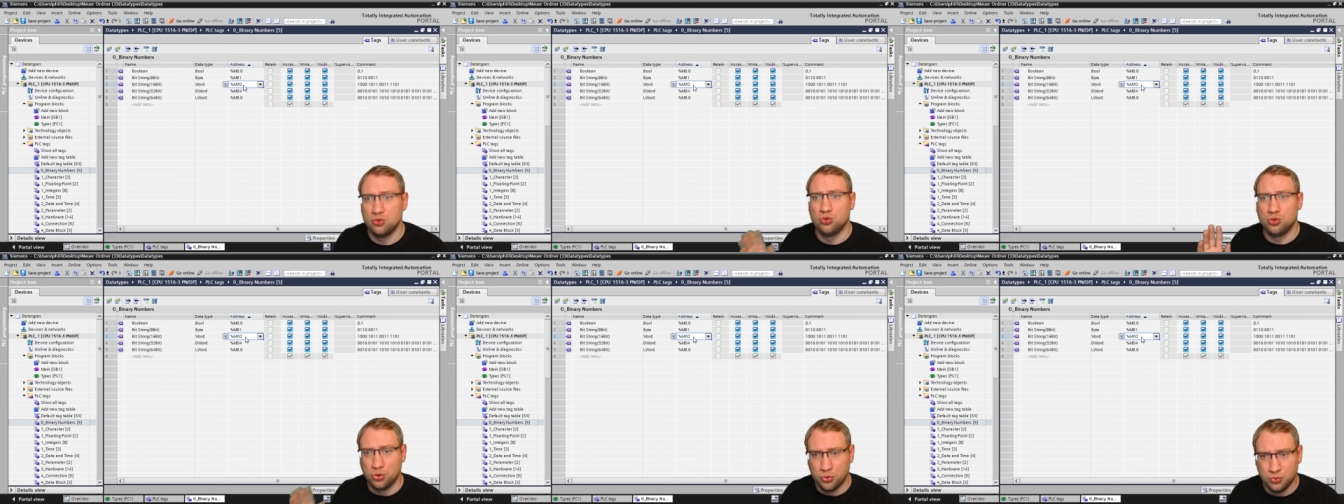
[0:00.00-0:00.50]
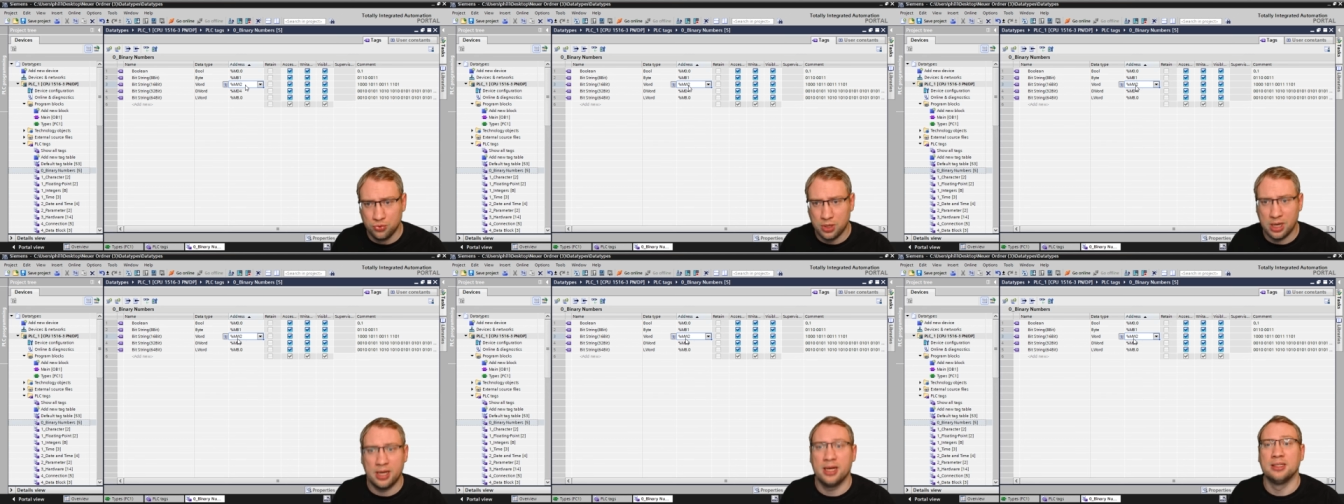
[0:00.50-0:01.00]
two
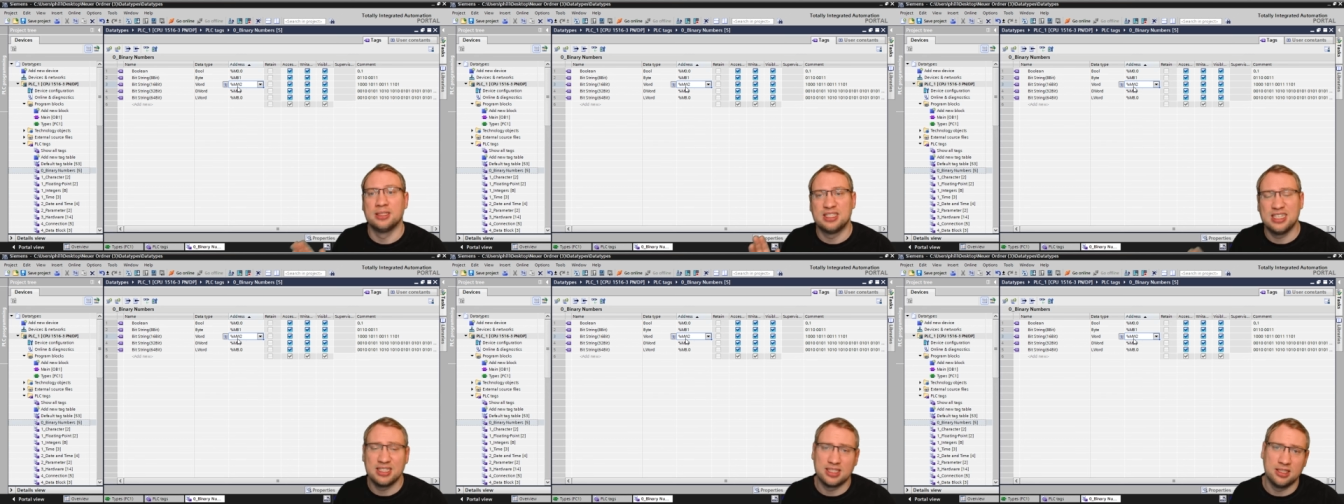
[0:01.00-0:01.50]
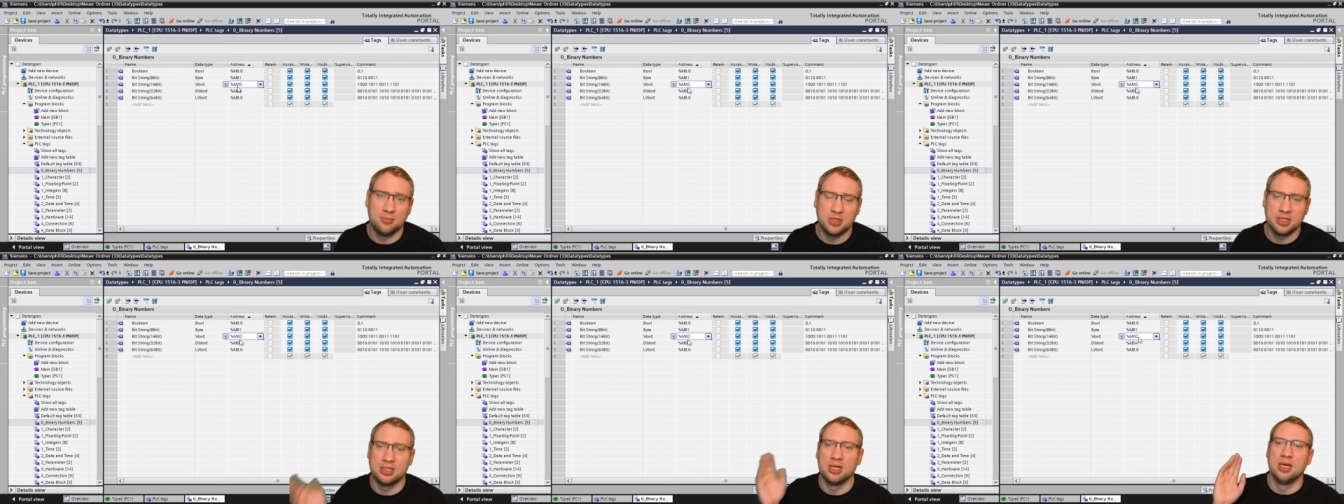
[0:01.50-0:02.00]
uh, and sixteen
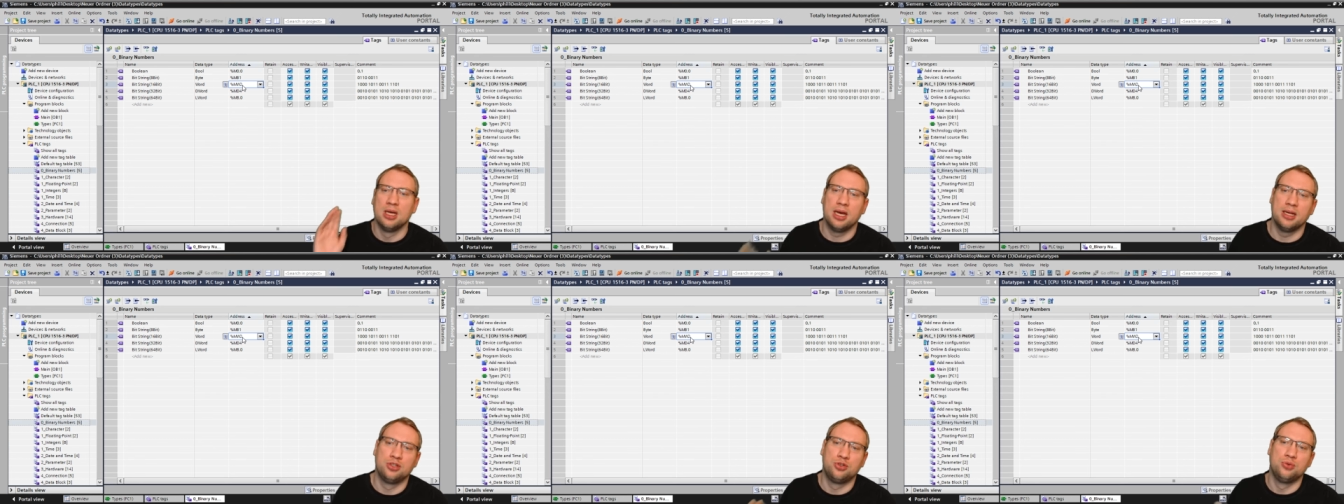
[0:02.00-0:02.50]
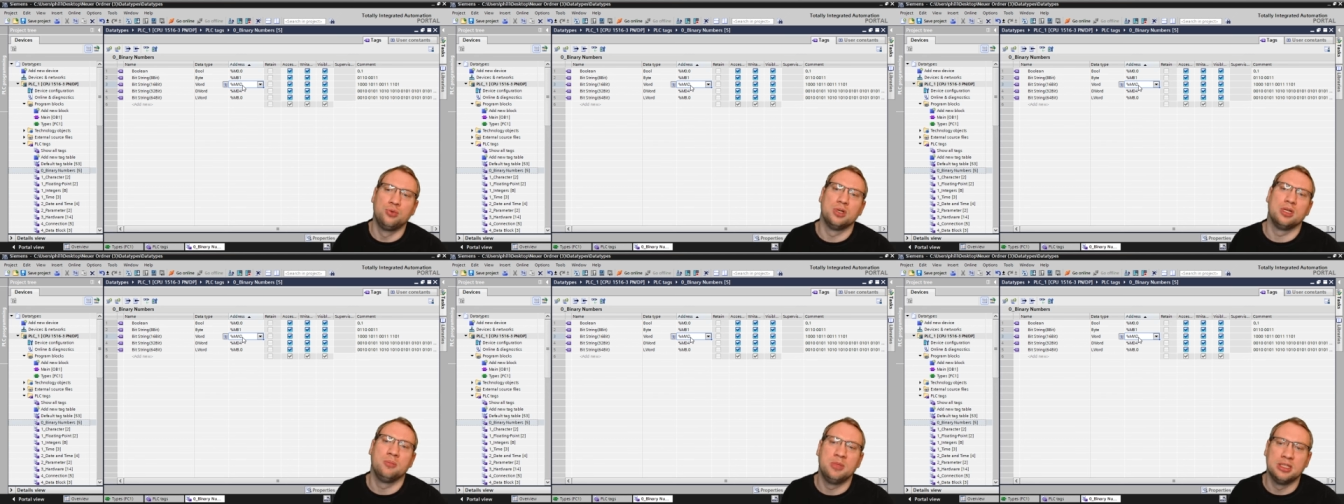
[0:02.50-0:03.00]
bit, and two,
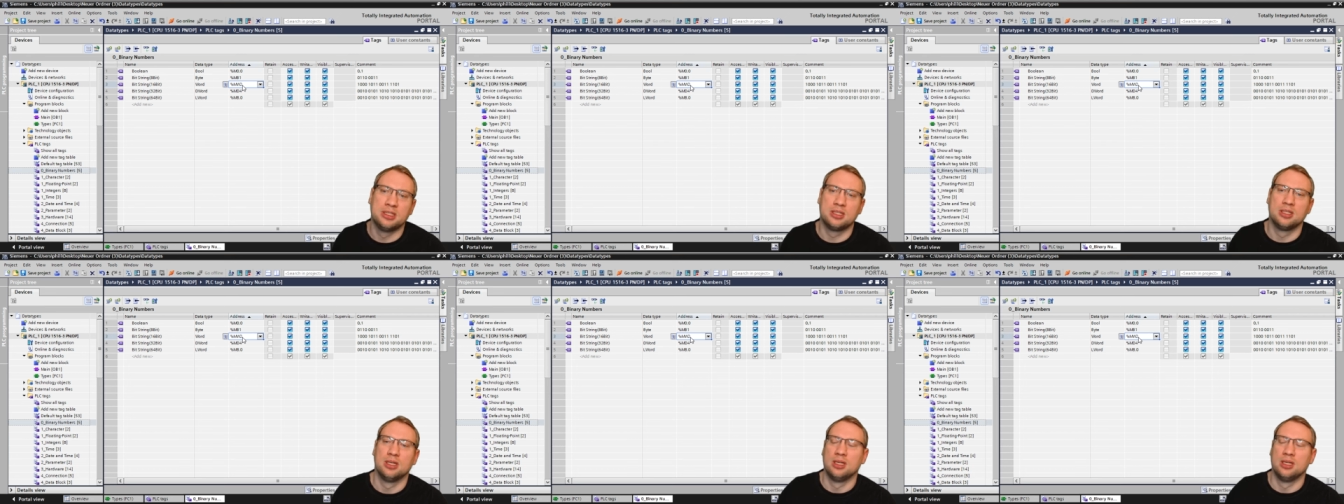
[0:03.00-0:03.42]
it means